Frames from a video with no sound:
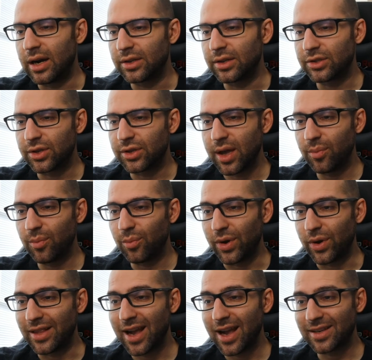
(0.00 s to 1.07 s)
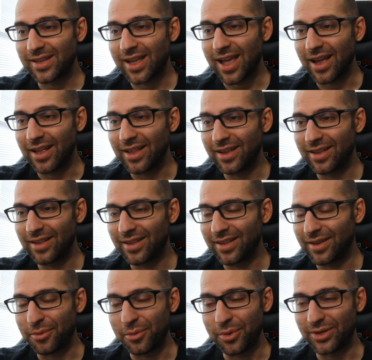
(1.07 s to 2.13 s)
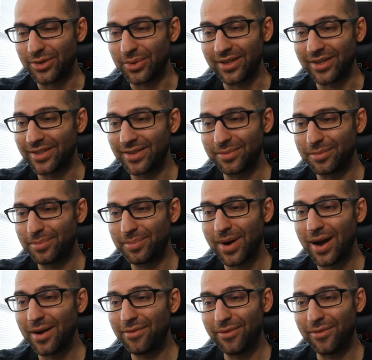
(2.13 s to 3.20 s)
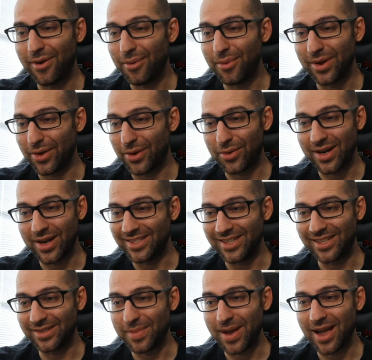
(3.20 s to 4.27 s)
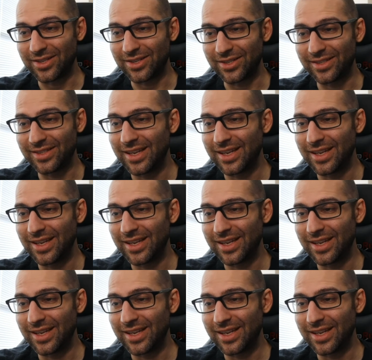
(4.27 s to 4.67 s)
So then we next get, which was by far one of the craziest matches,